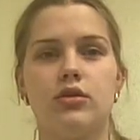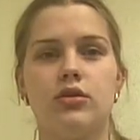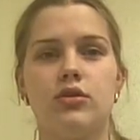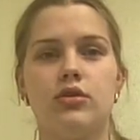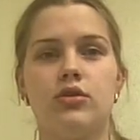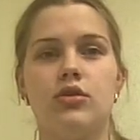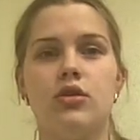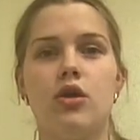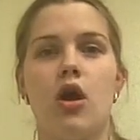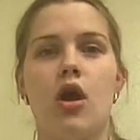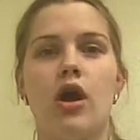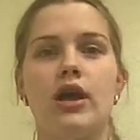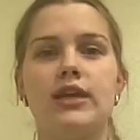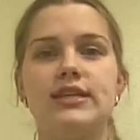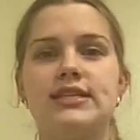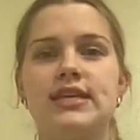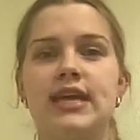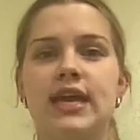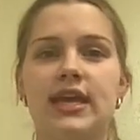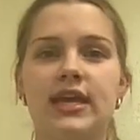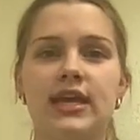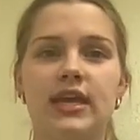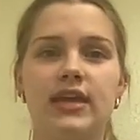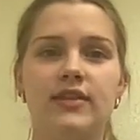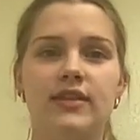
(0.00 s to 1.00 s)
not
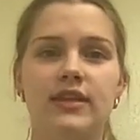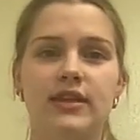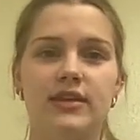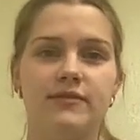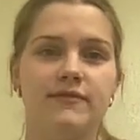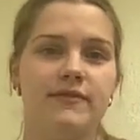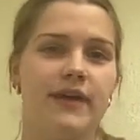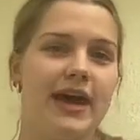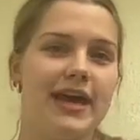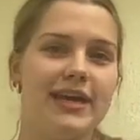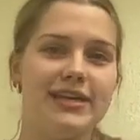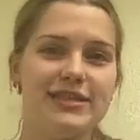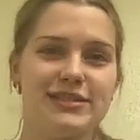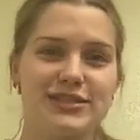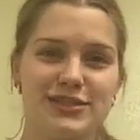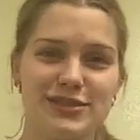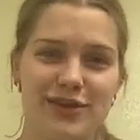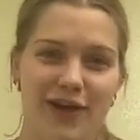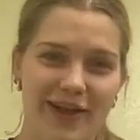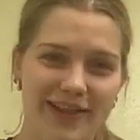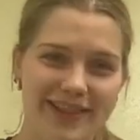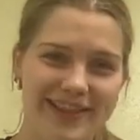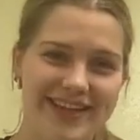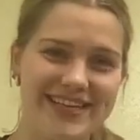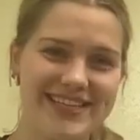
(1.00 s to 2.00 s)
taking the advice,
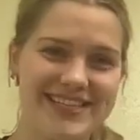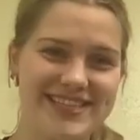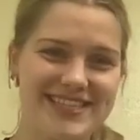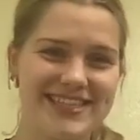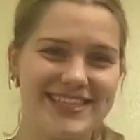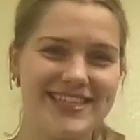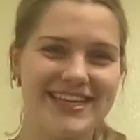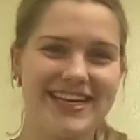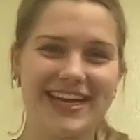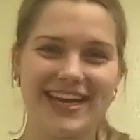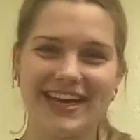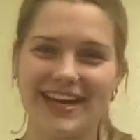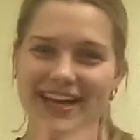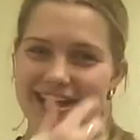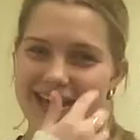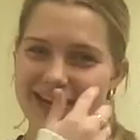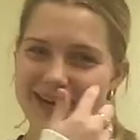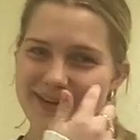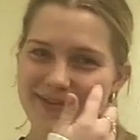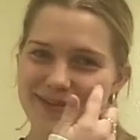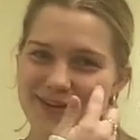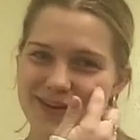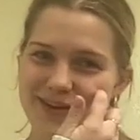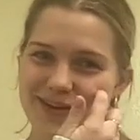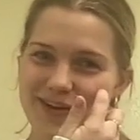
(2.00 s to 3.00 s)
not listening
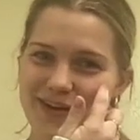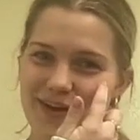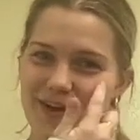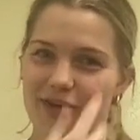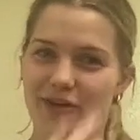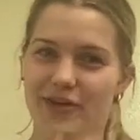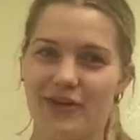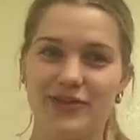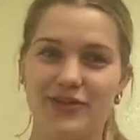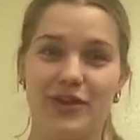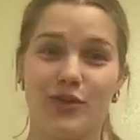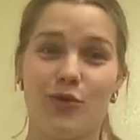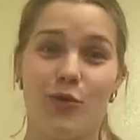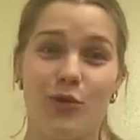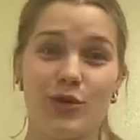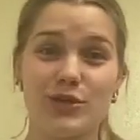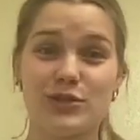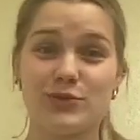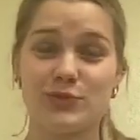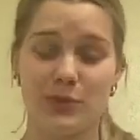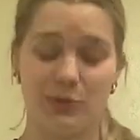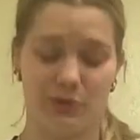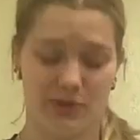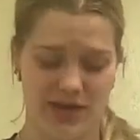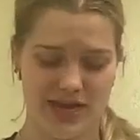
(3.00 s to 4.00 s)
in the
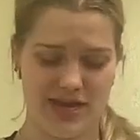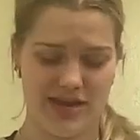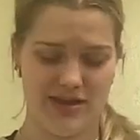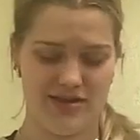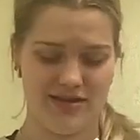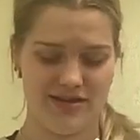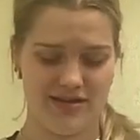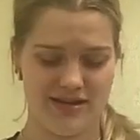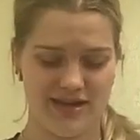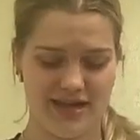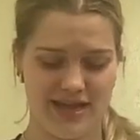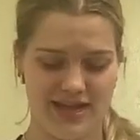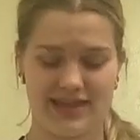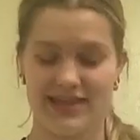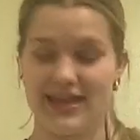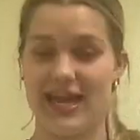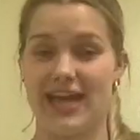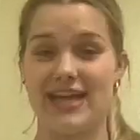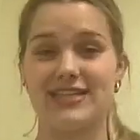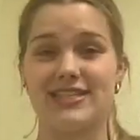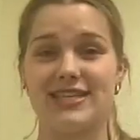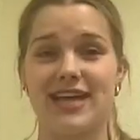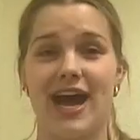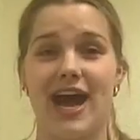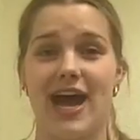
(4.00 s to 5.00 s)
course we were in at
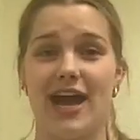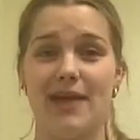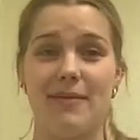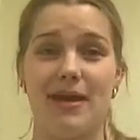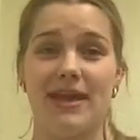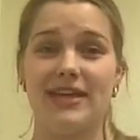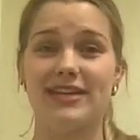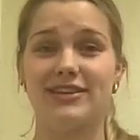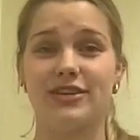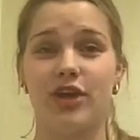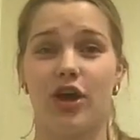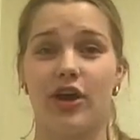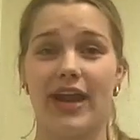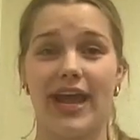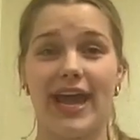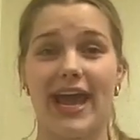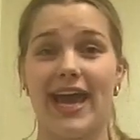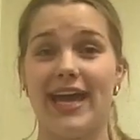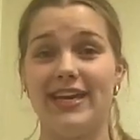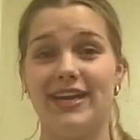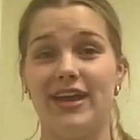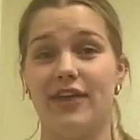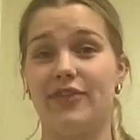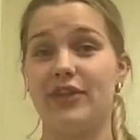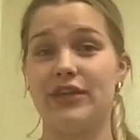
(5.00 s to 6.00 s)
that time. I thought I
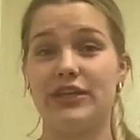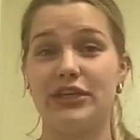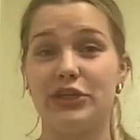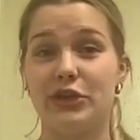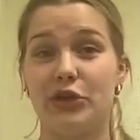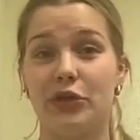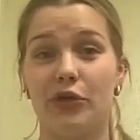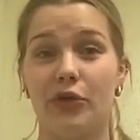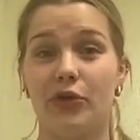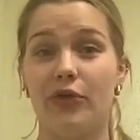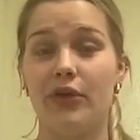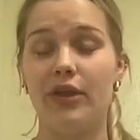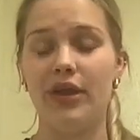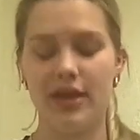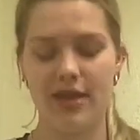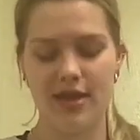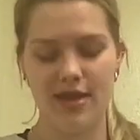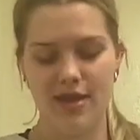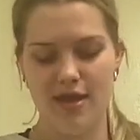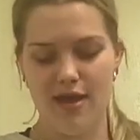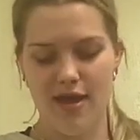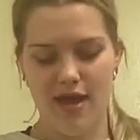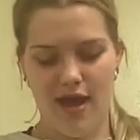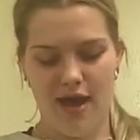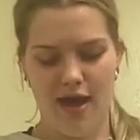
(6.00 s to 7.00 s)
had nothing to learn.
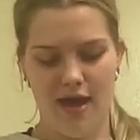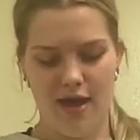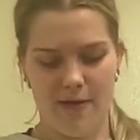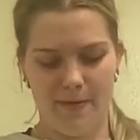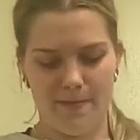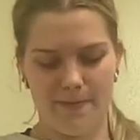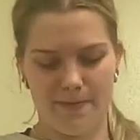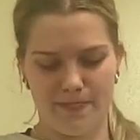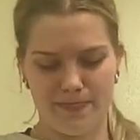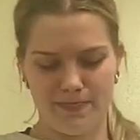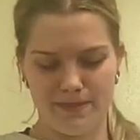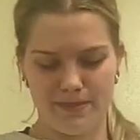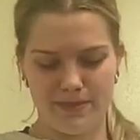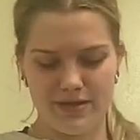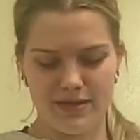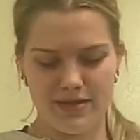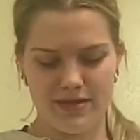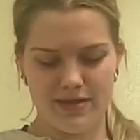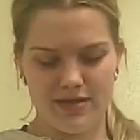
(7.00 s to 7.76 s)
And